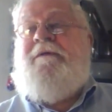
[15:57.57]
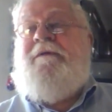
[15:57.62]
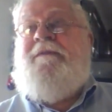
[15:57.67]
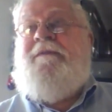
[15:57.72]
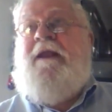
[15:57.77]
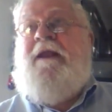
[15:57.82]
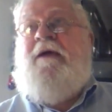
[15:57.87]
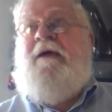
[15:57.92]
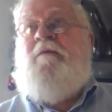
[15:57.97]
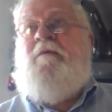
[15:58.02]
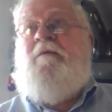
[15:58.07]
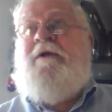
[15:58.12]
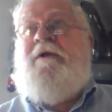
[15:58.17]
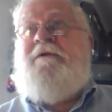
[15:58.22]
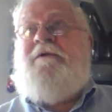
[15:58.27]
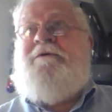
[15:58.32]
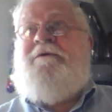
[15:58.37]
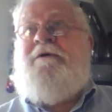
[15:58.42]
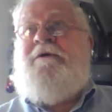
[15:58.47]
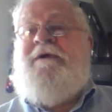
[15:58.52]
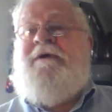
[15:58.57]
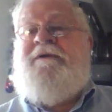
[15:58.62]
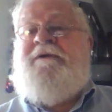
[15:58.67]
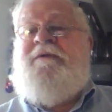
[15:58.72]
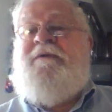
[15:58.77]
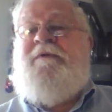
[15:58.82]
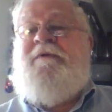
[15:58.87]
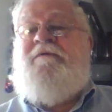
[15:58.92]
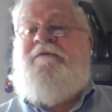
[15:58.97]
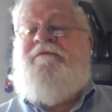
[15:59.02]
that I want cooking
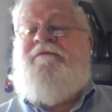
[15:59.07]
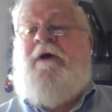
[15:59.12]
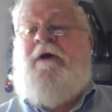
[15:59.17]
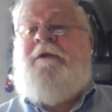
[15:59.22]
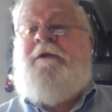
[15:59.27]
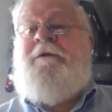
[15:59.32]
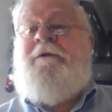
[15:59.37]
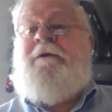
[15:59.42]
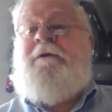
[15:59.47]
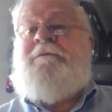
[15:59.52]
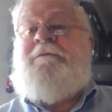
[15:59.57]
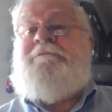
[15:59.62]
to be fun.